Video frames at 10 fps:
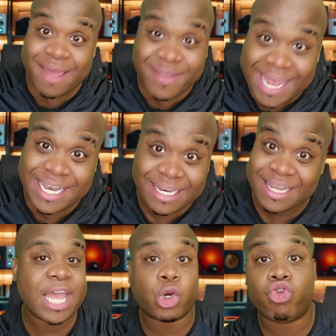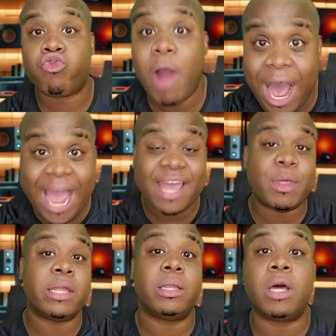damn it! They cry
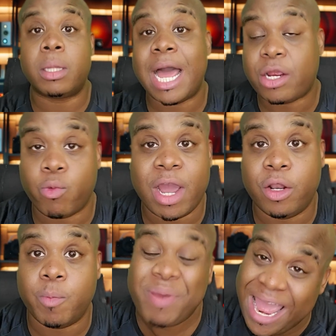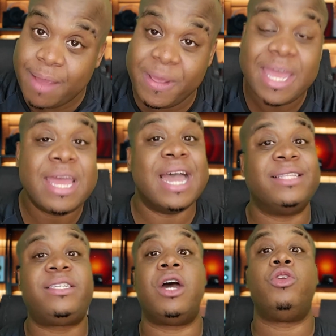and they look like a regular baby
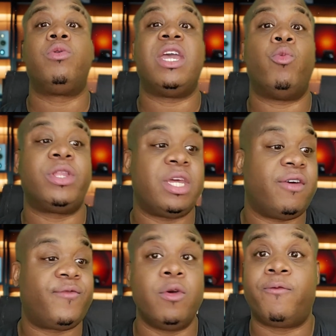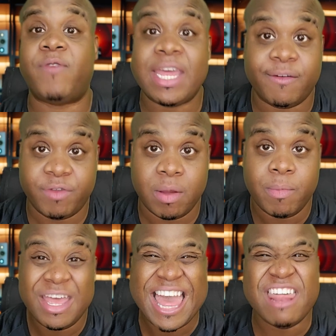until you get within a few feet of
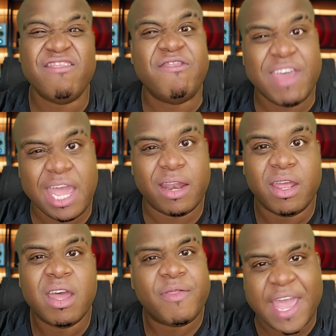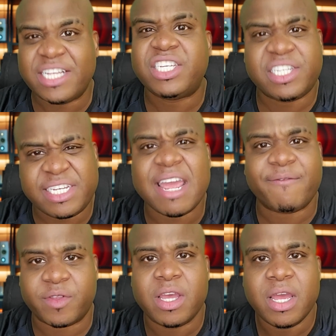them. And then they
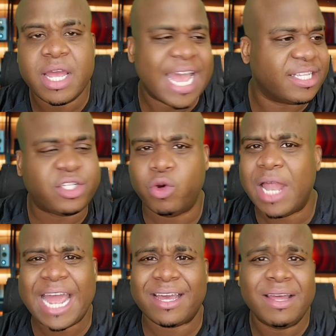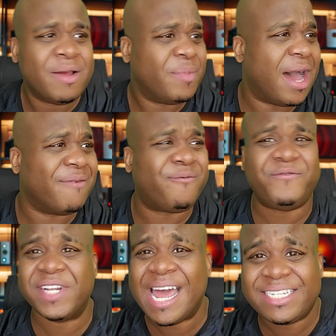shift into like a
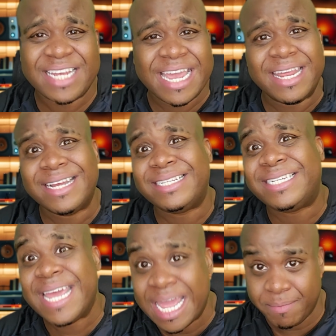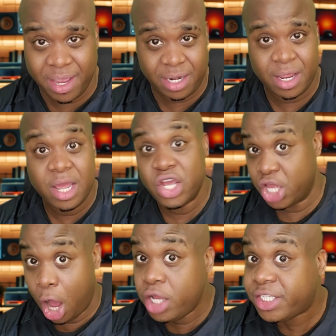flesh-eating demon.
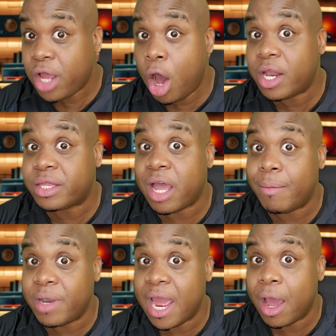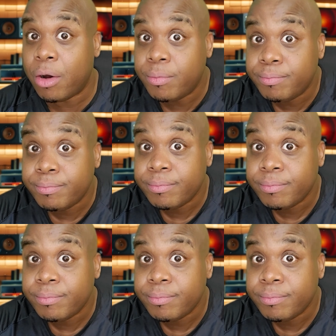Y'all saw the thumbnail,